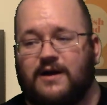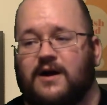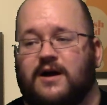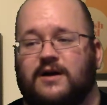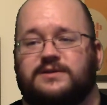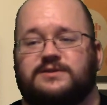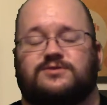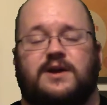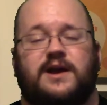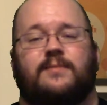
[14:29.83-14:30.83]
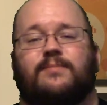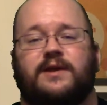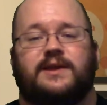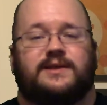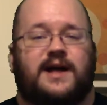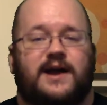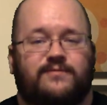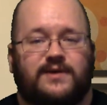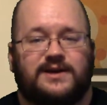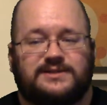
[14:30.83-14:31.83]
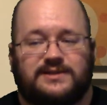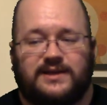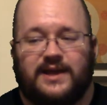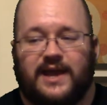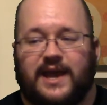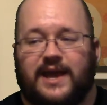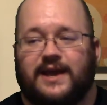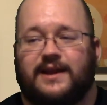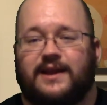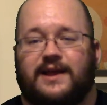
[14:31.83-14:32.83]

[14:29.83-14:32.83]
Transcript: are just trying to bring you live wrestling, and